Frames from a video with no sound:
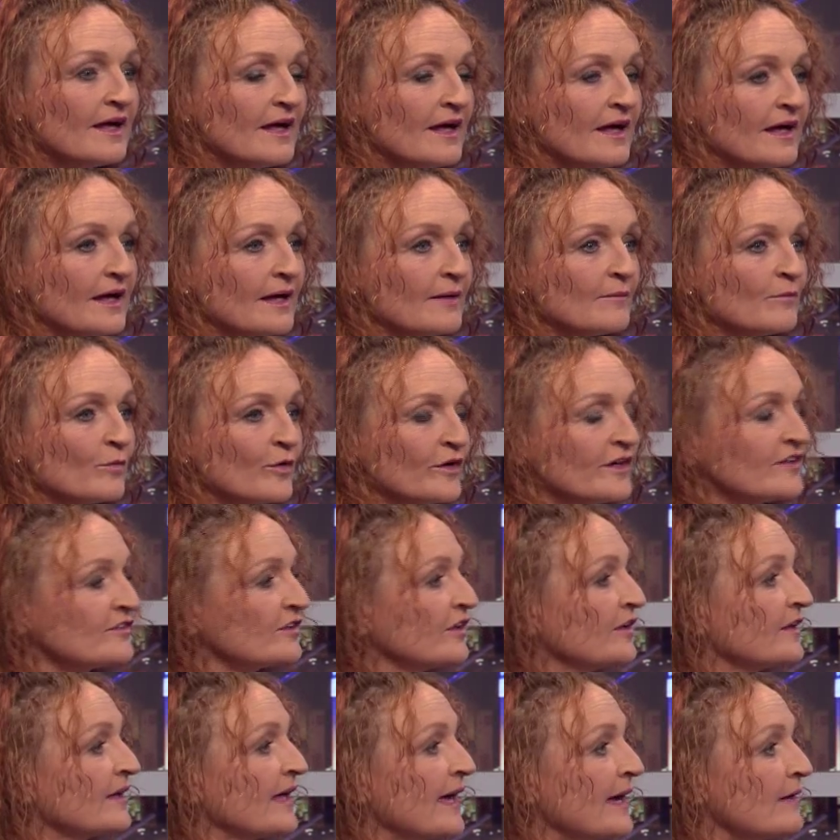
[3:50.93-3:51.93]
Whereas
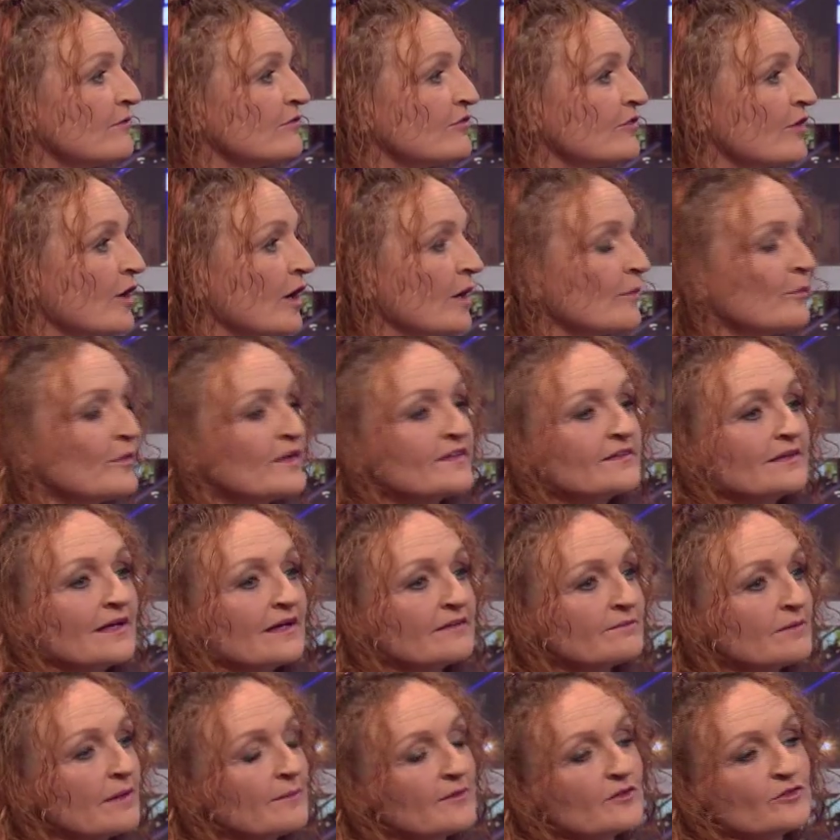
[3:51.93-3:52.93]
on a game farm, we say
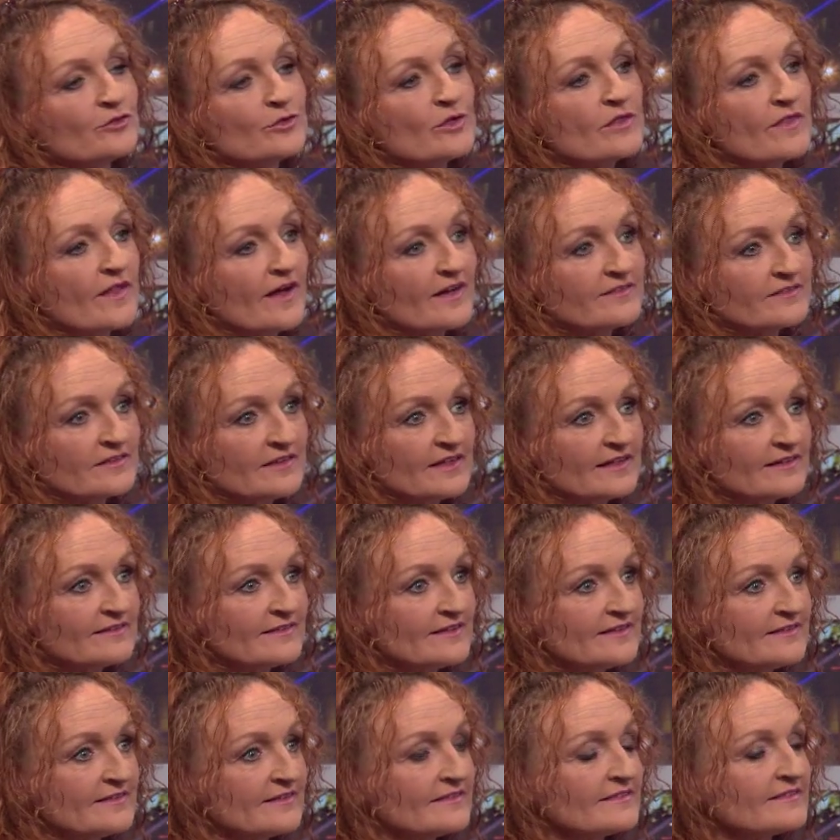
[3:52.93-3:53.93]
it's maybe 2,000
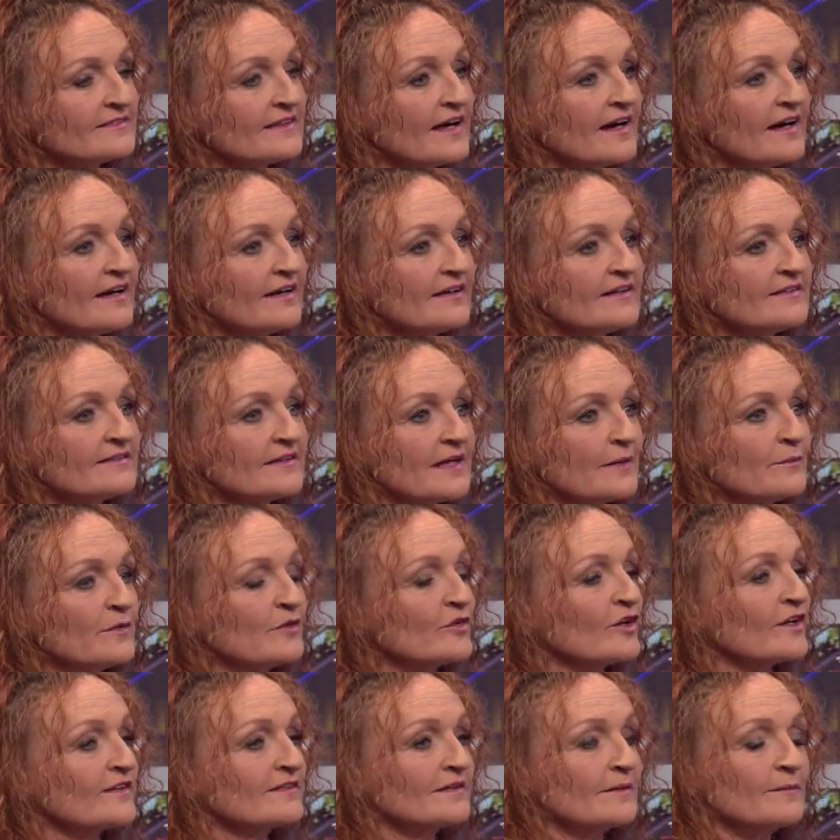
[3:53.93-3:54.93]
hectares in size and we've
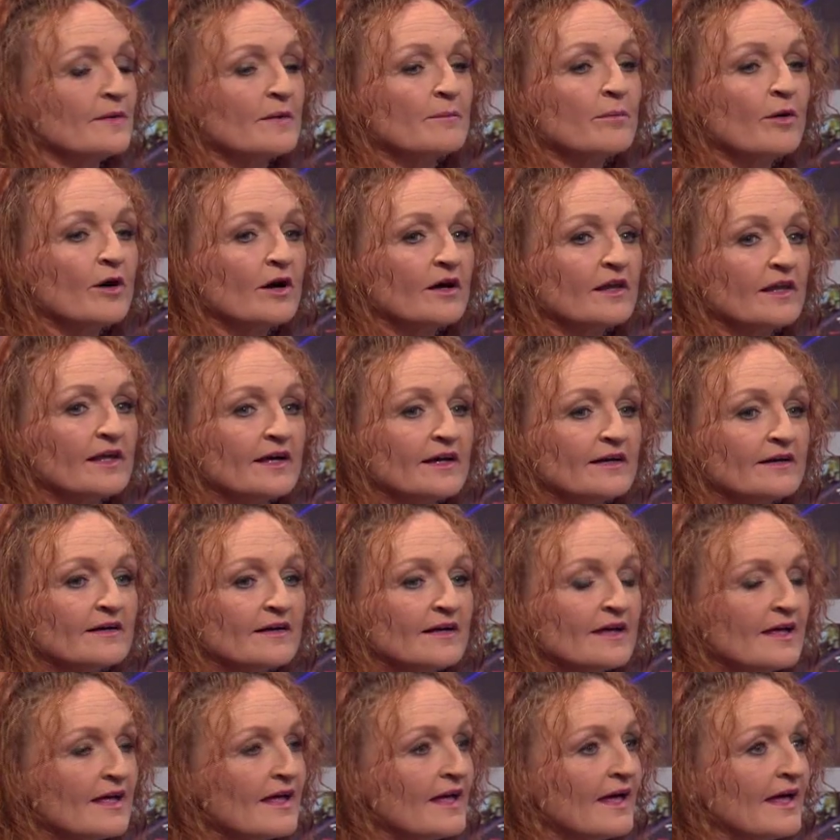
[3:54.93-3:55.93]
got some impala
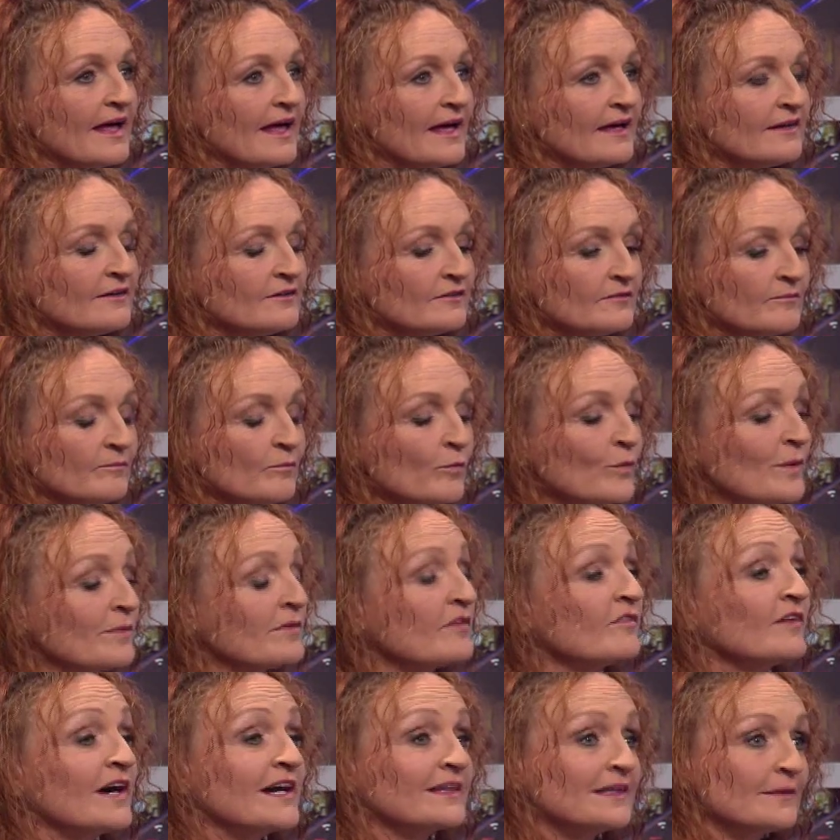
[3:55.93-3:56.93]
and we
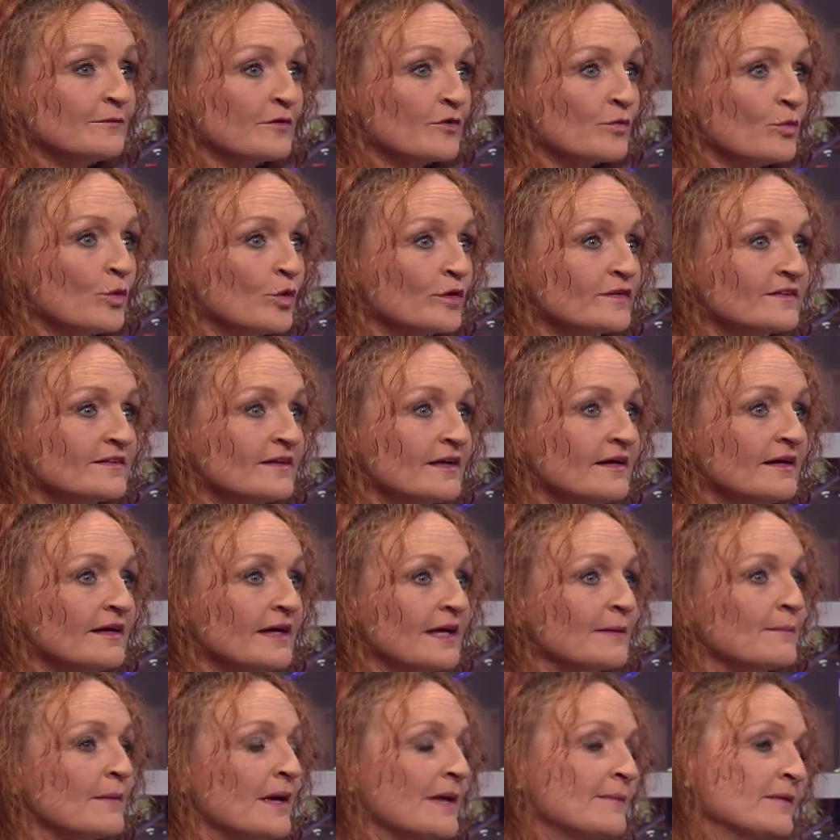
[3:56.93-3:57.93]
provide them with water
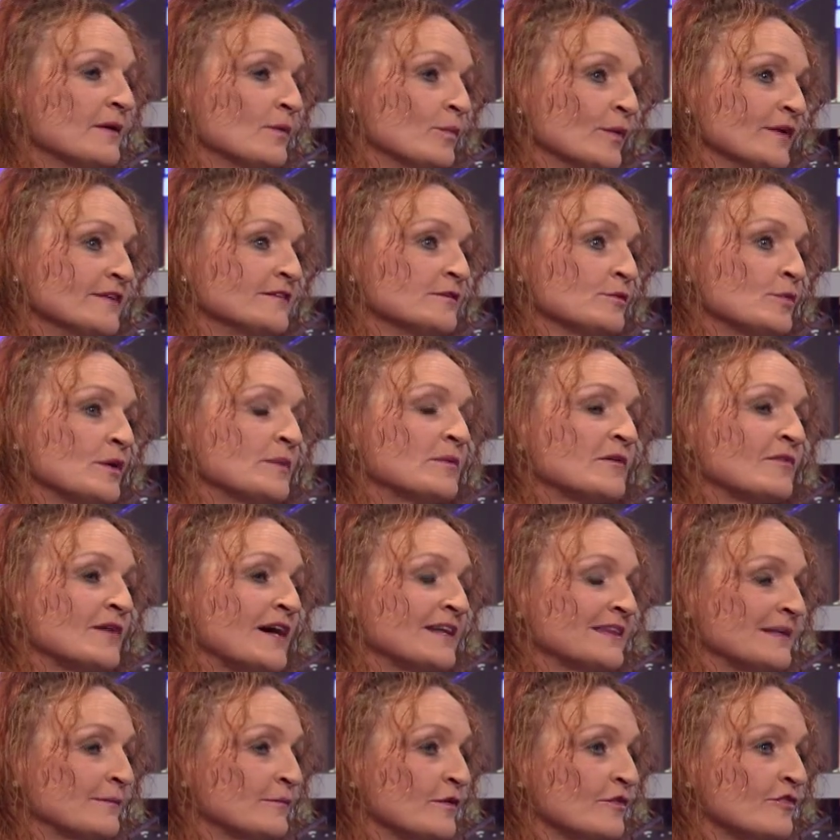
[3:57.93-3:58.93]
and maybe in winter we provide
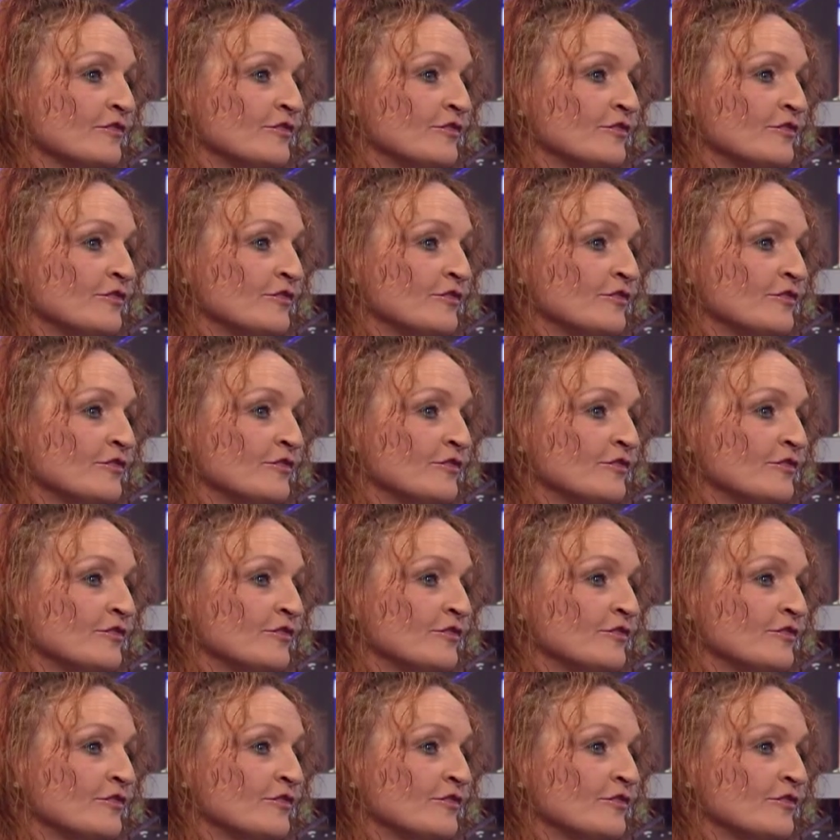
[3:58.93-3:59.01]
them with